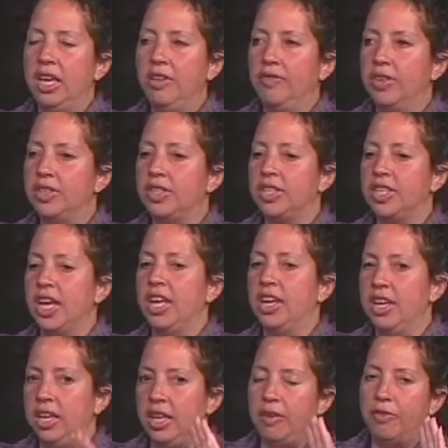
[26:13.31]
he even
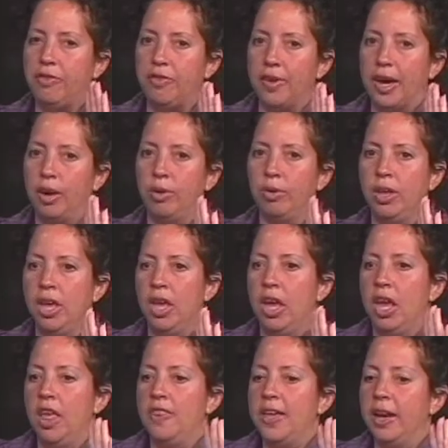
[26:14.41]
stated he felt
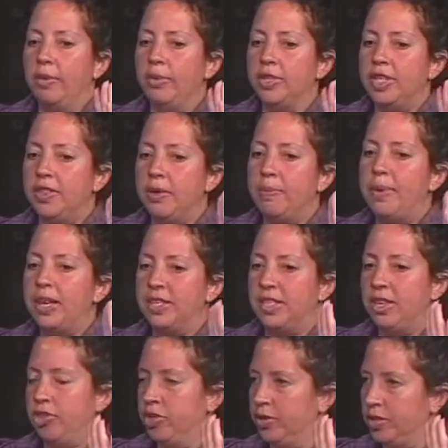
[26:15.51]
that it was in the best
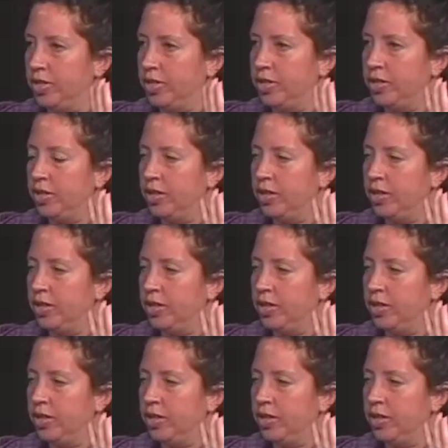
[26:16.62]
interest